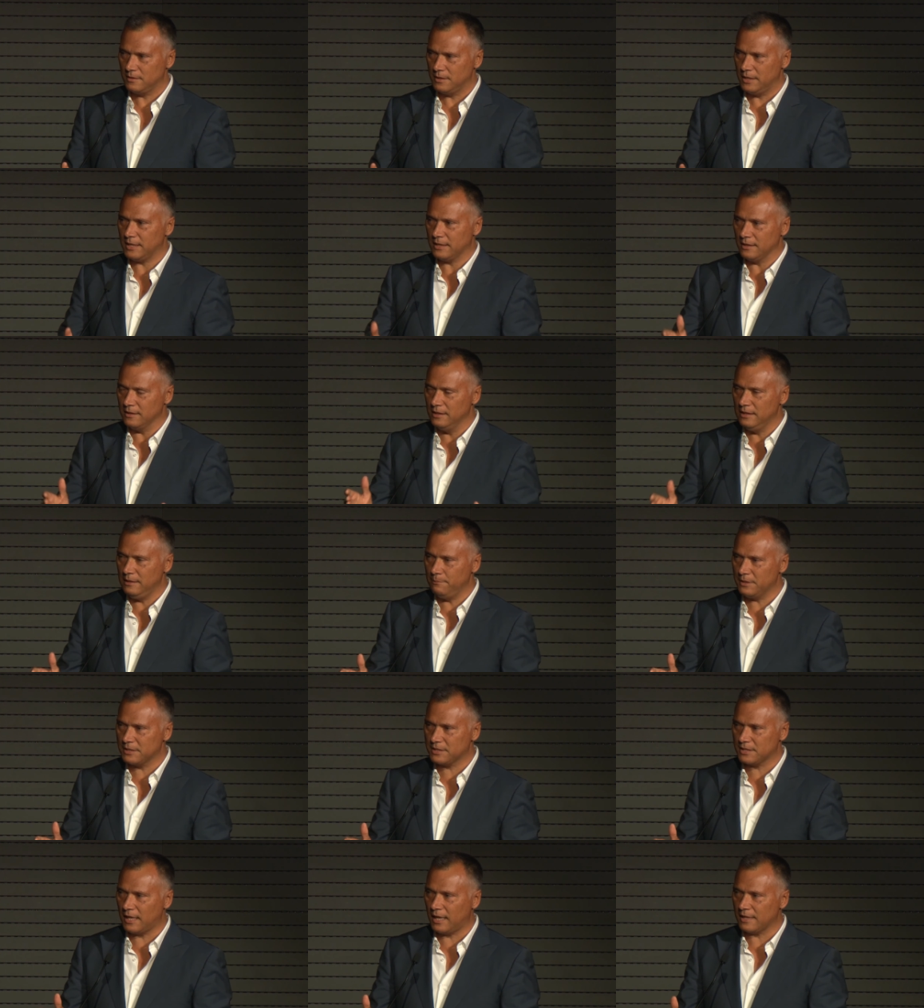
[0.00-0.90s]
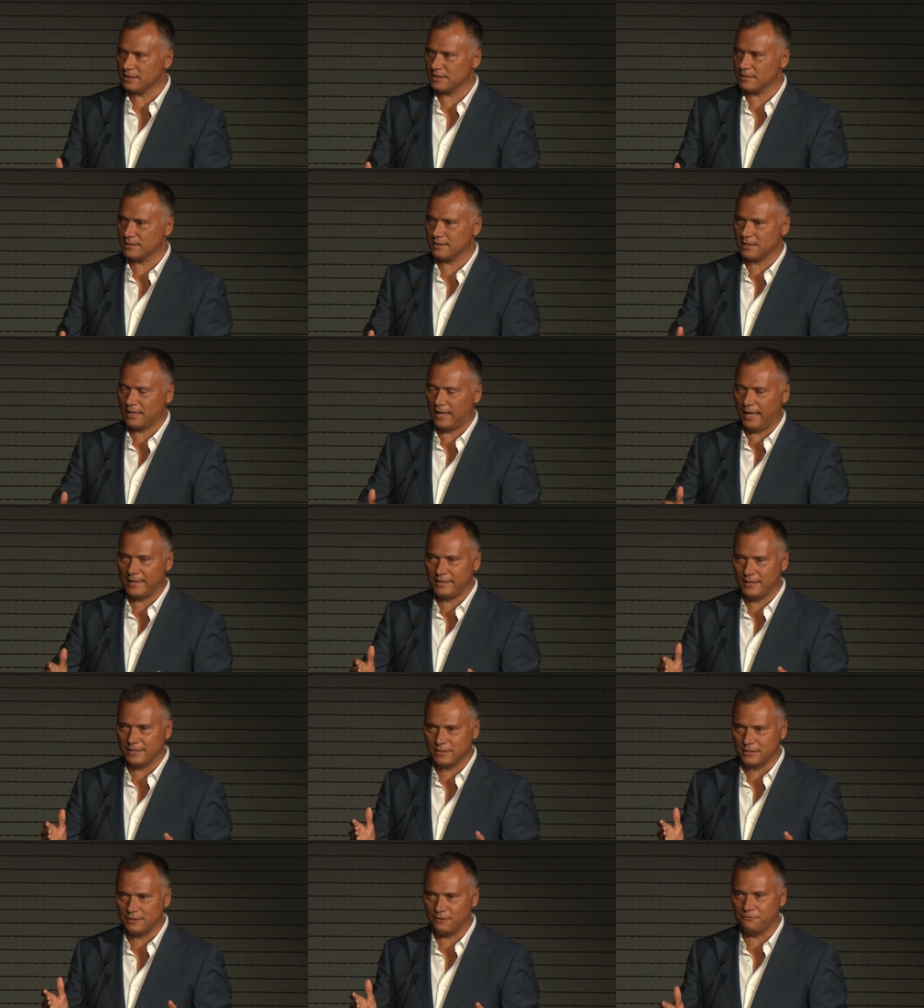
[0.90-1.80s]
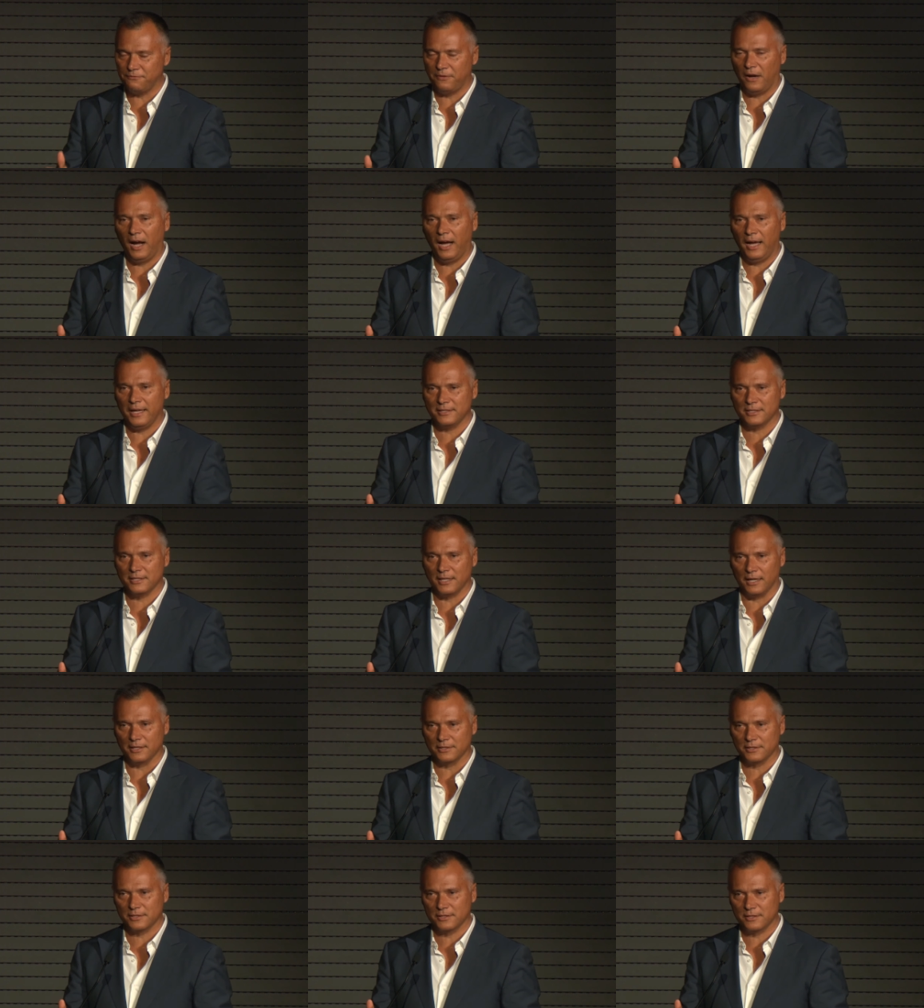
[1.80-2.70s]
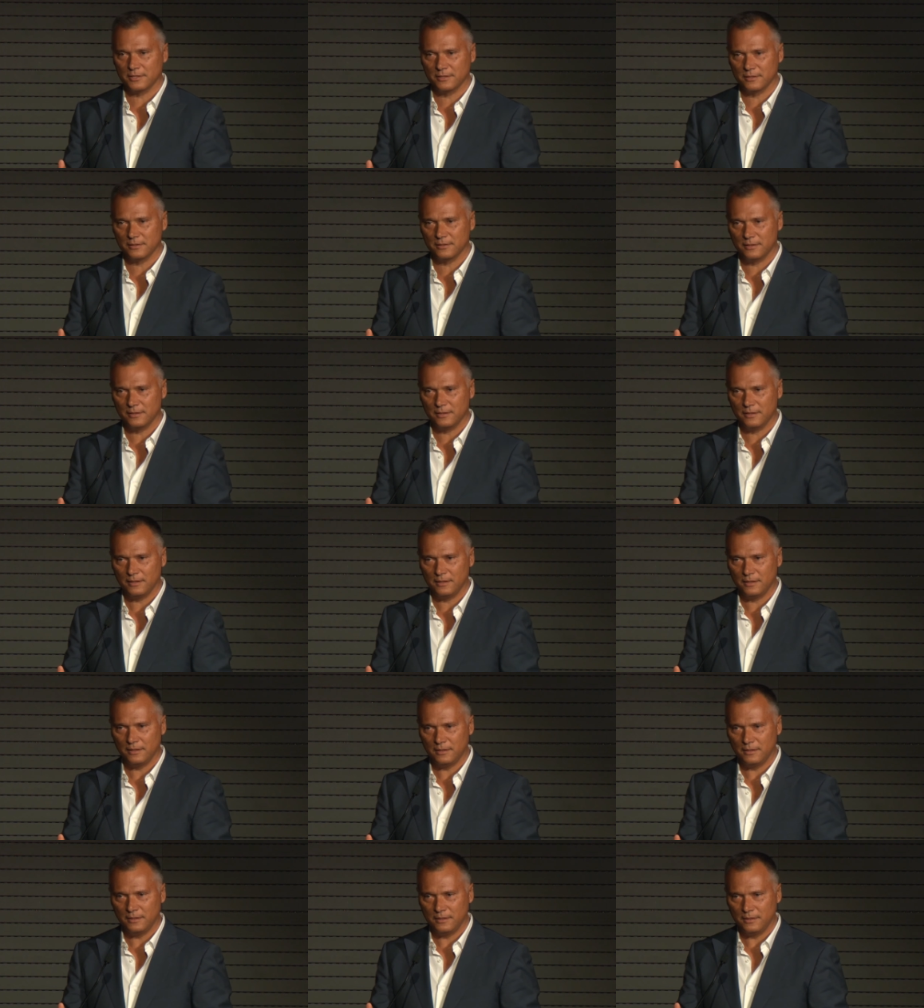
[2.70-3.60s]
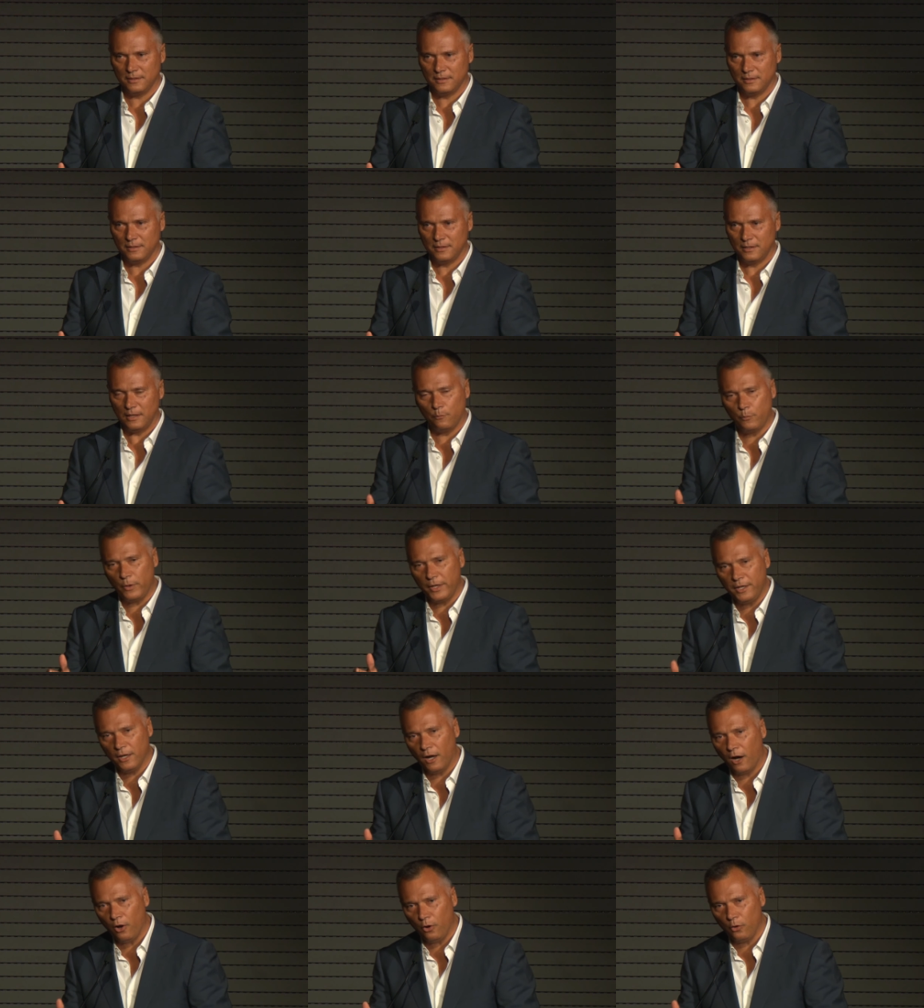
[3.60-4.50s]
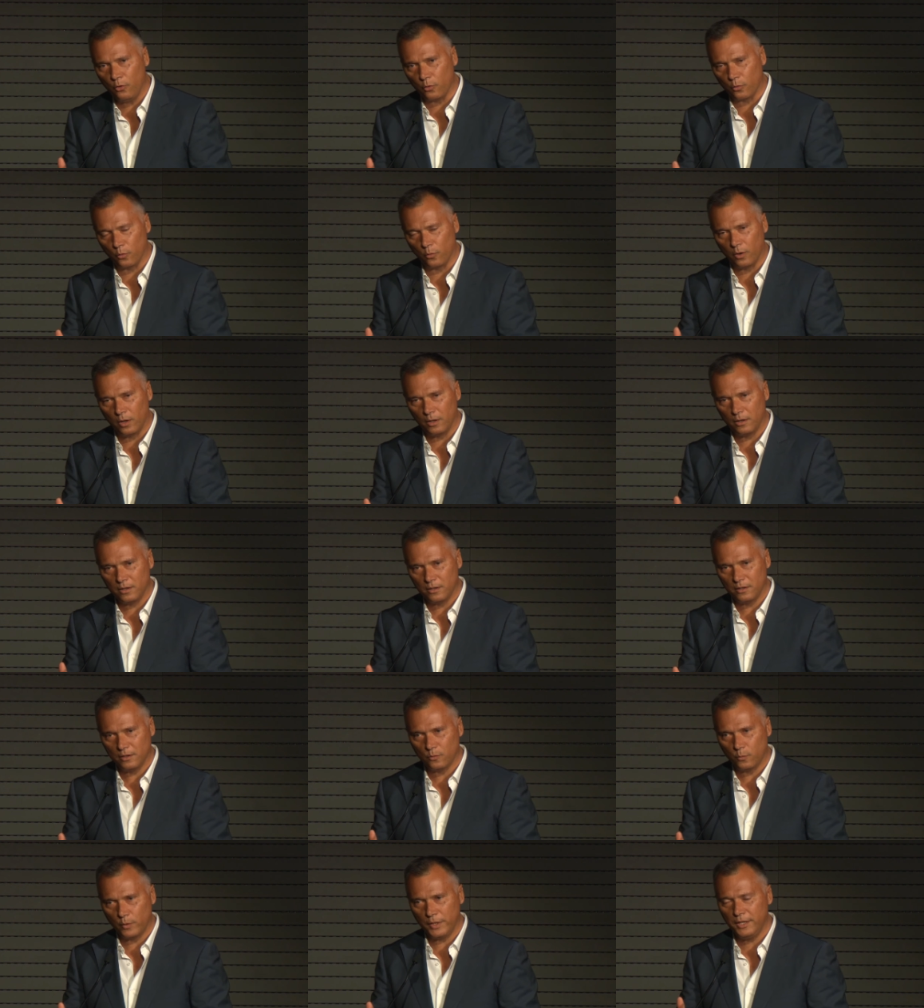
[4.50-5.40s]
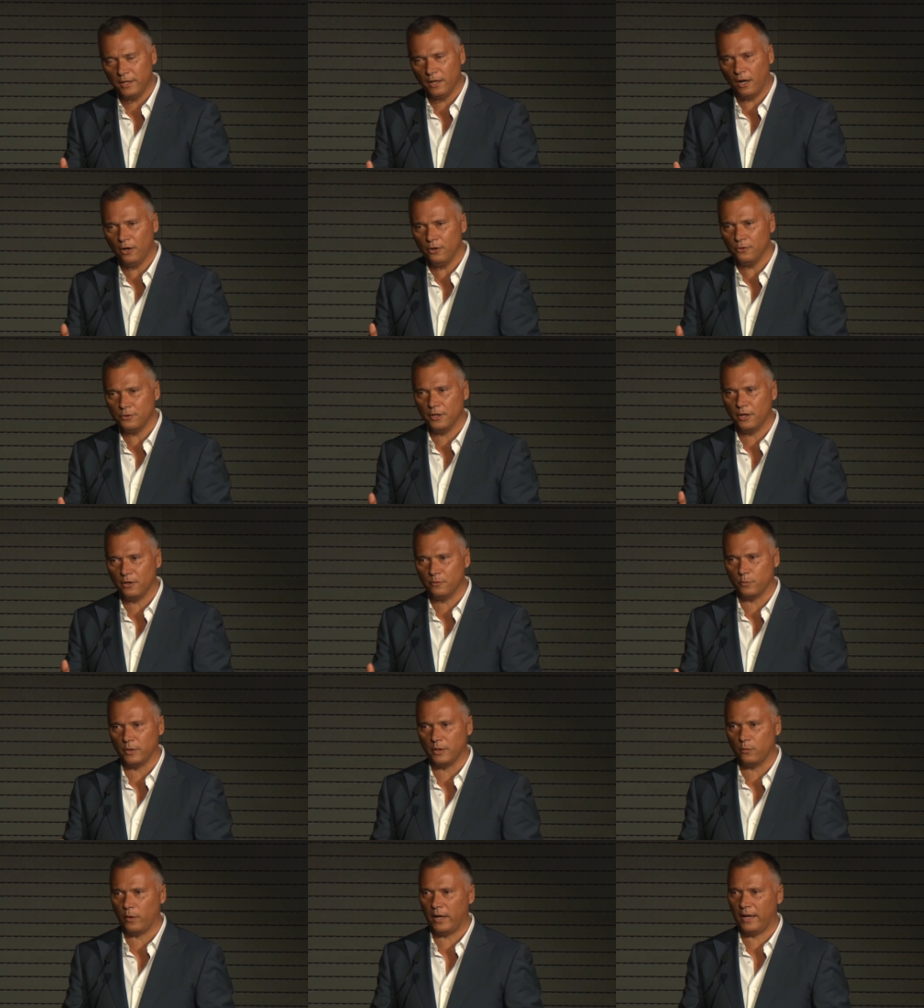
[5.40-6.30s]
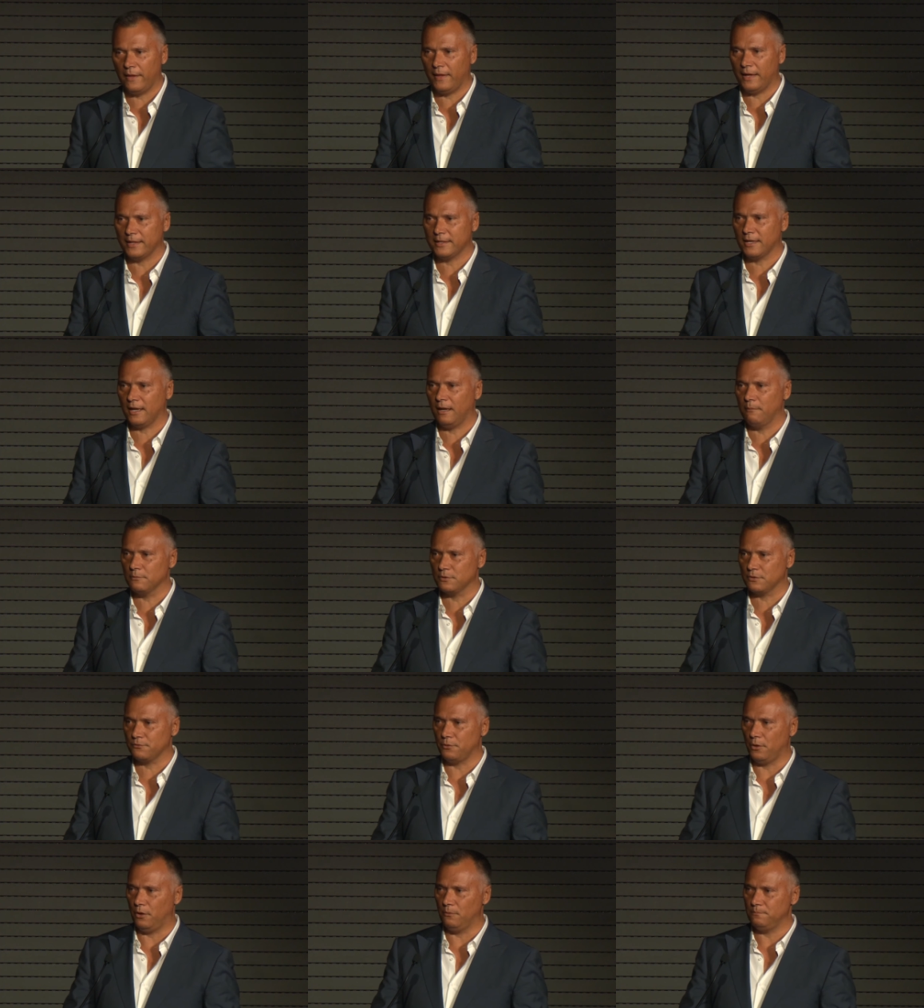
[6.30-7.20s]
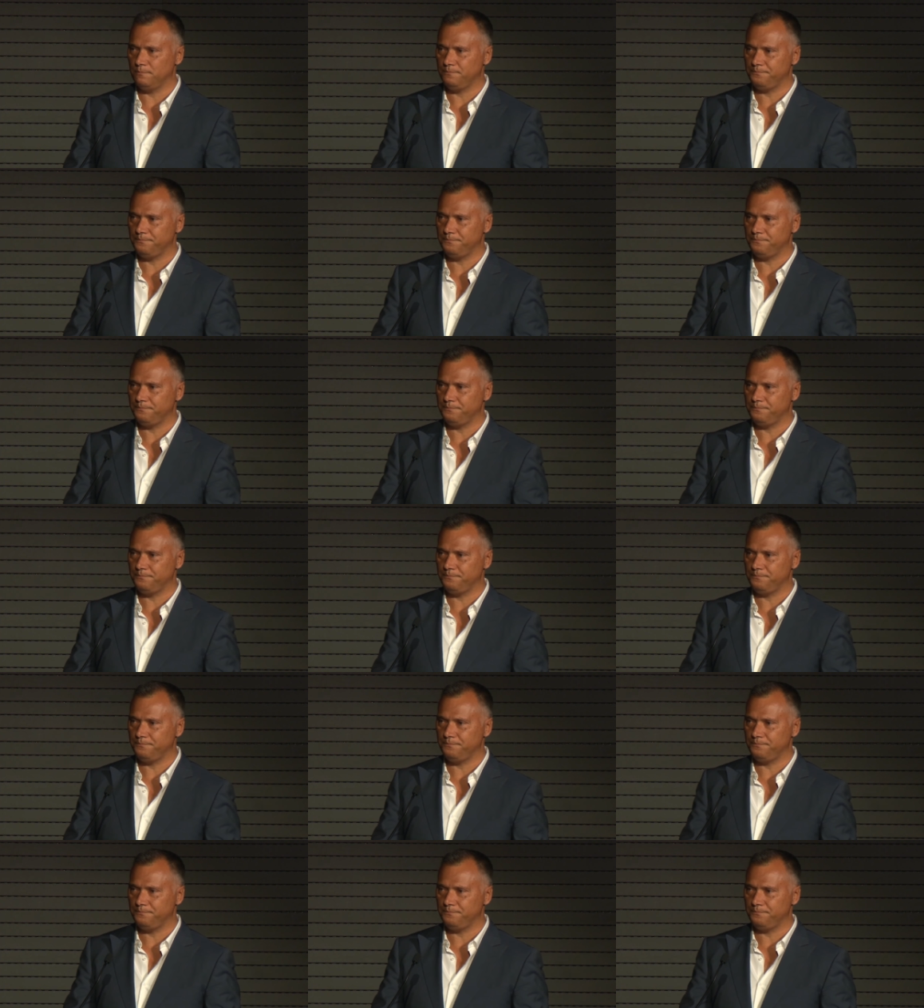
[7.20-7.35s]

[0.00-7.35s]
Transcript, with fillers: It limits us and it defines us. And we know, we know, don't we, where that comes from?